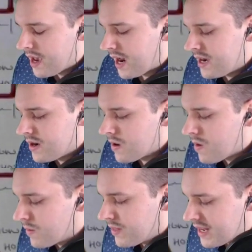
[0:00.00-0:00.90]
I
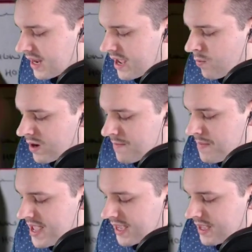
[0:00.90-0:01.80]
know that I want to
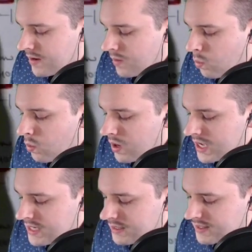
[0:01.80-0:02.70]
make it
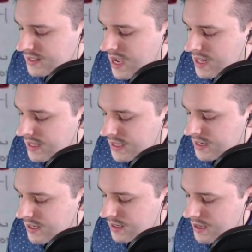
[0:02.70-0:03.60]
one
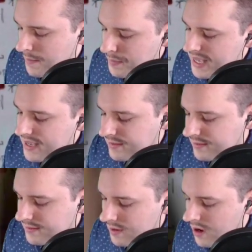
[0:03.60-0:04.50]
solid
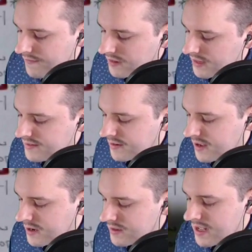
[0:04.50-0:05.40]
piece off the laser
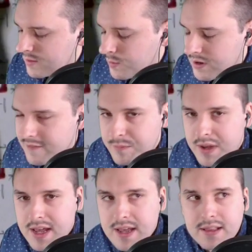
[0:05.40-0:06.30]
cutter, and that's one of
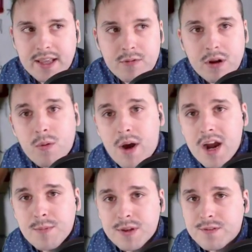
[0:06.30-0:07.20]
my like
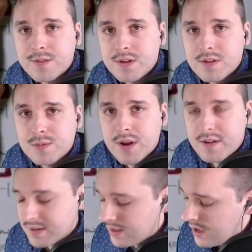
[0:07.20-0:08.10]
requirements for you in this
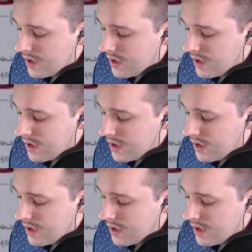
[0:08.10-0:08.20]
project.